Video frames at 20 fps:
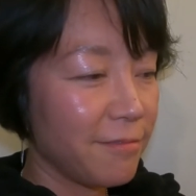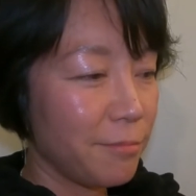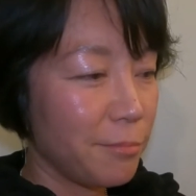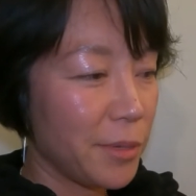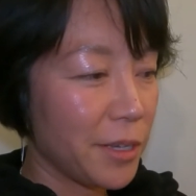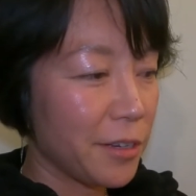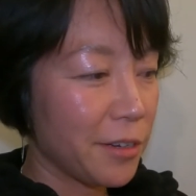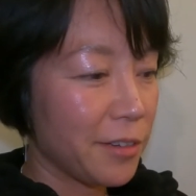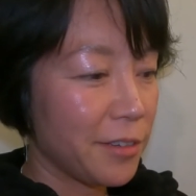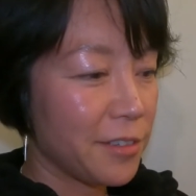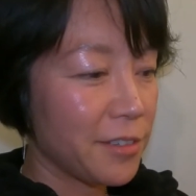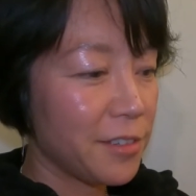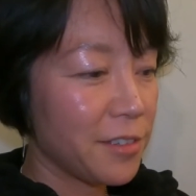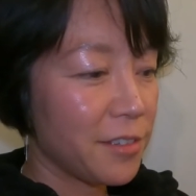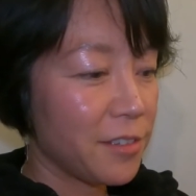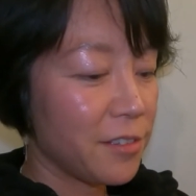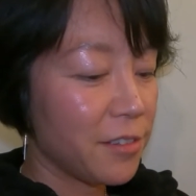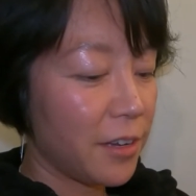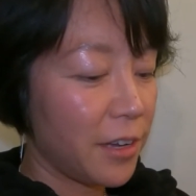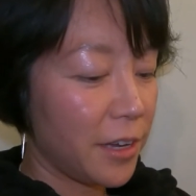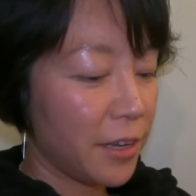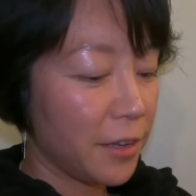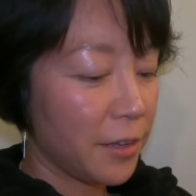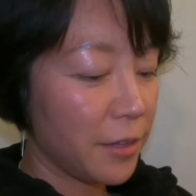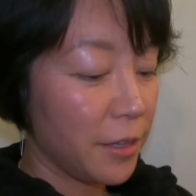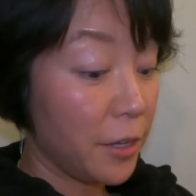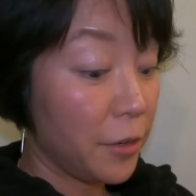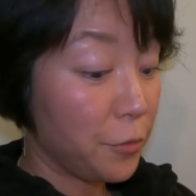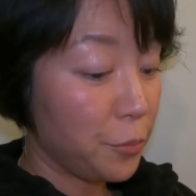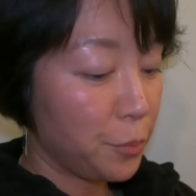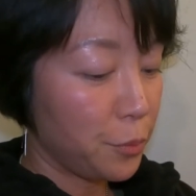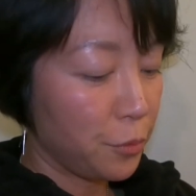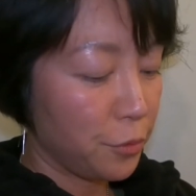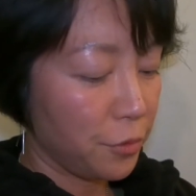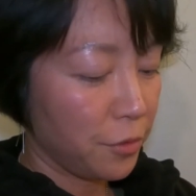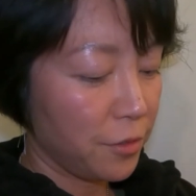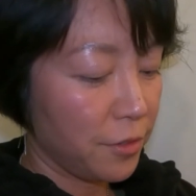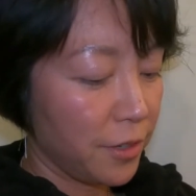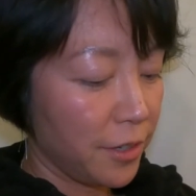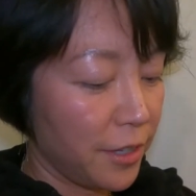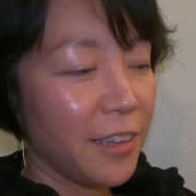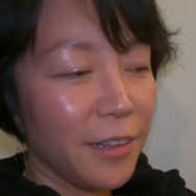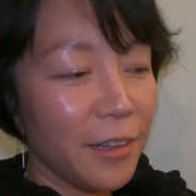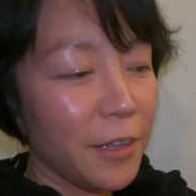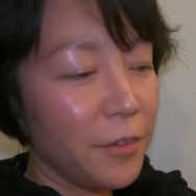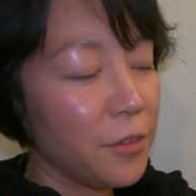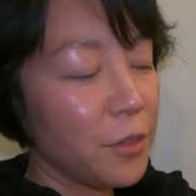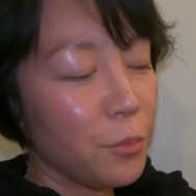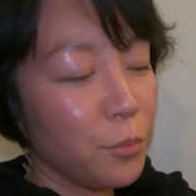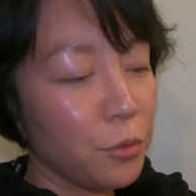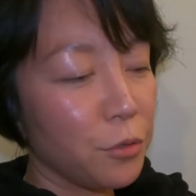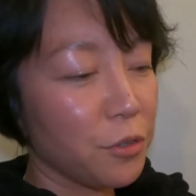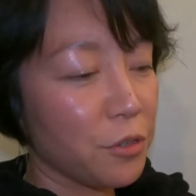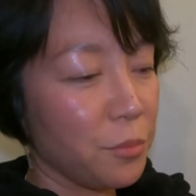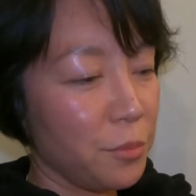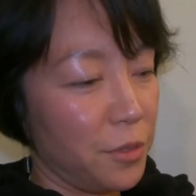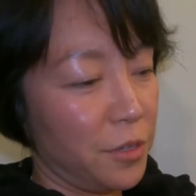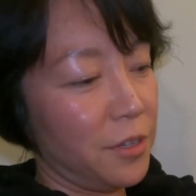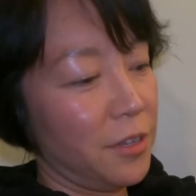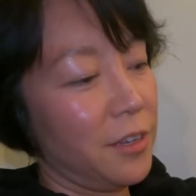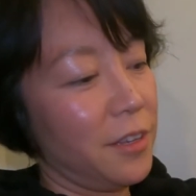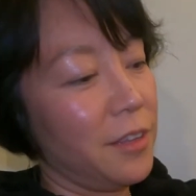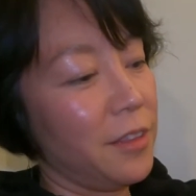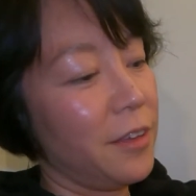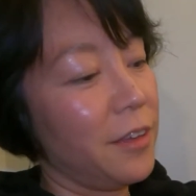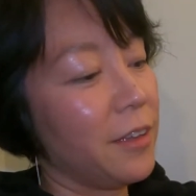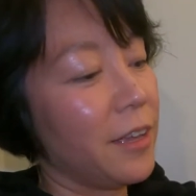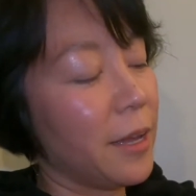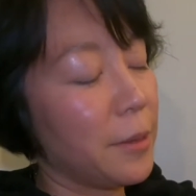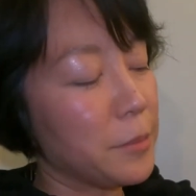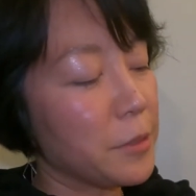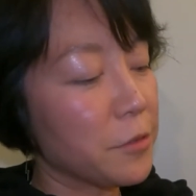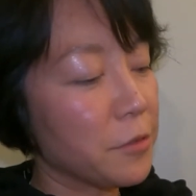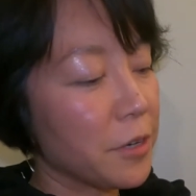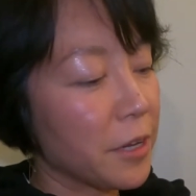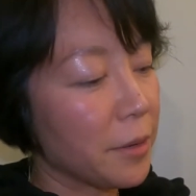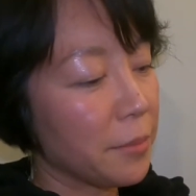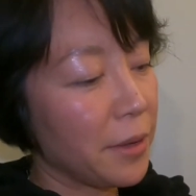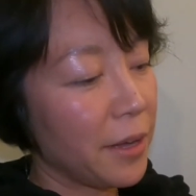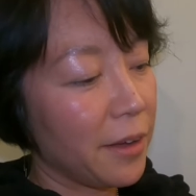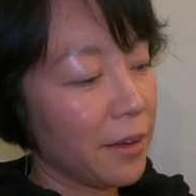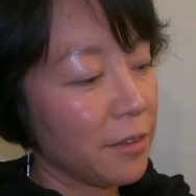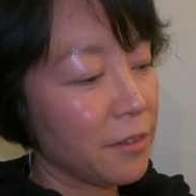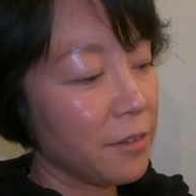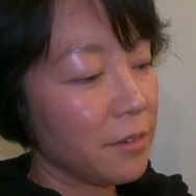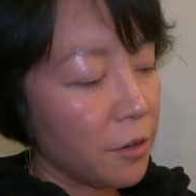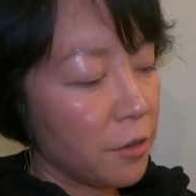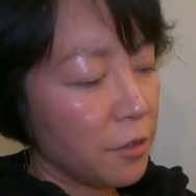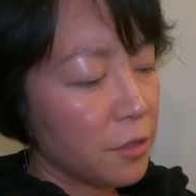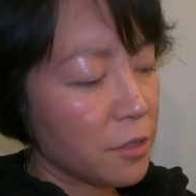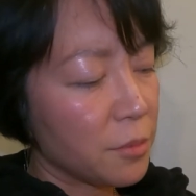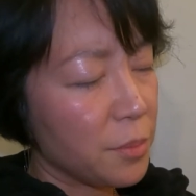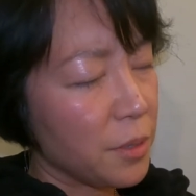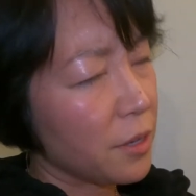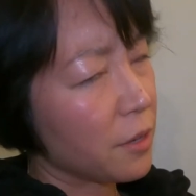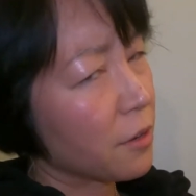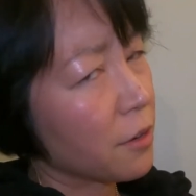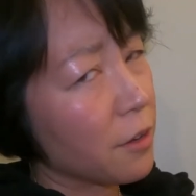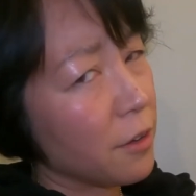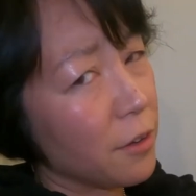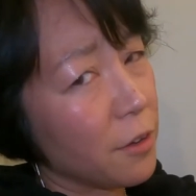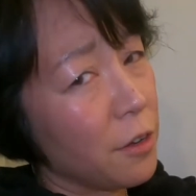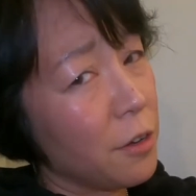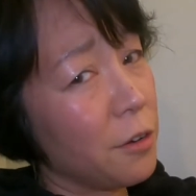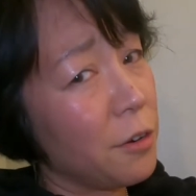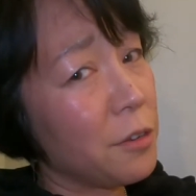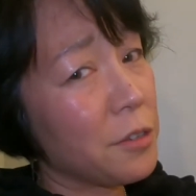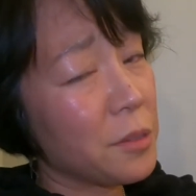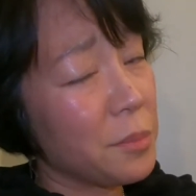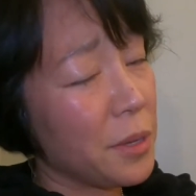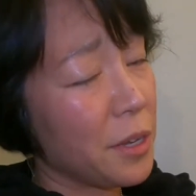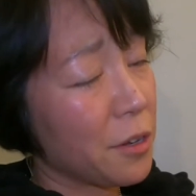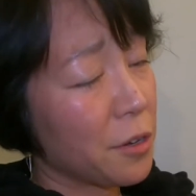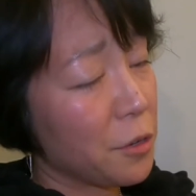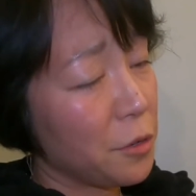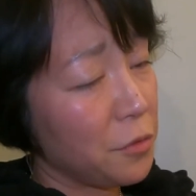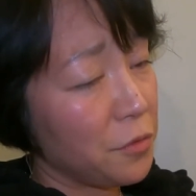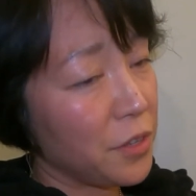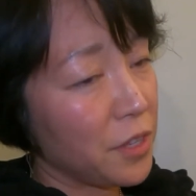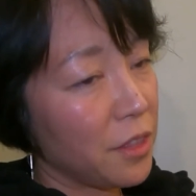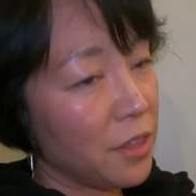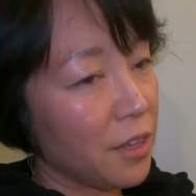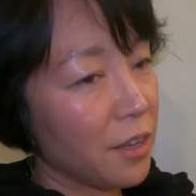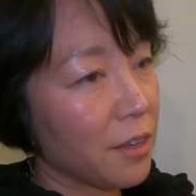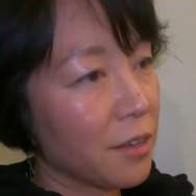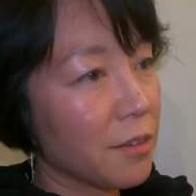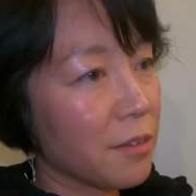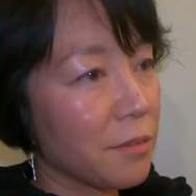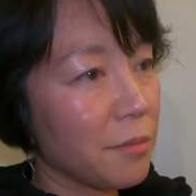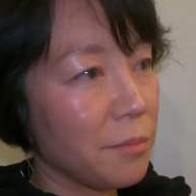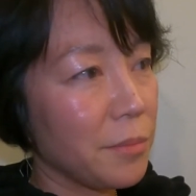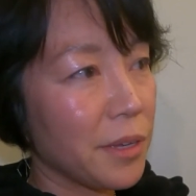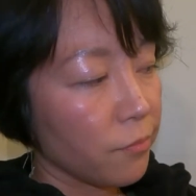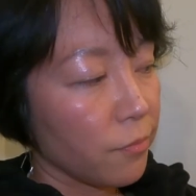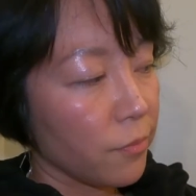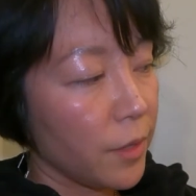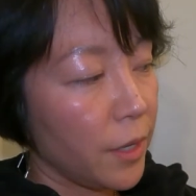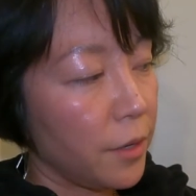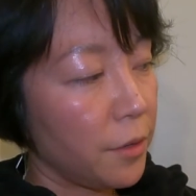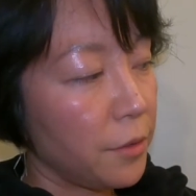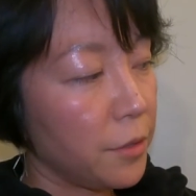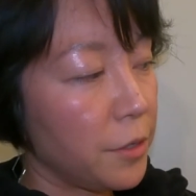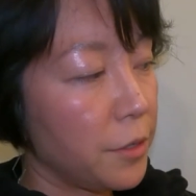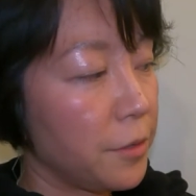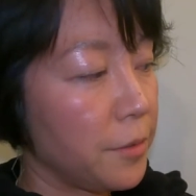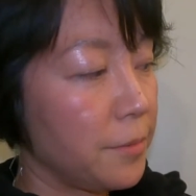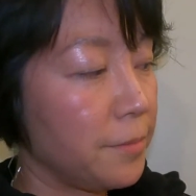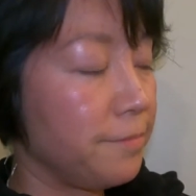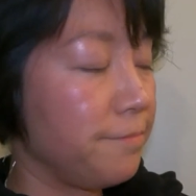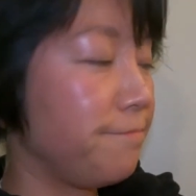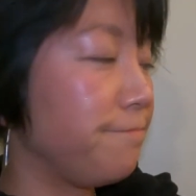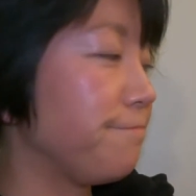because I love pool, and I love the pool community that Amsterdam had. It could also be a COVID thing. I don't know.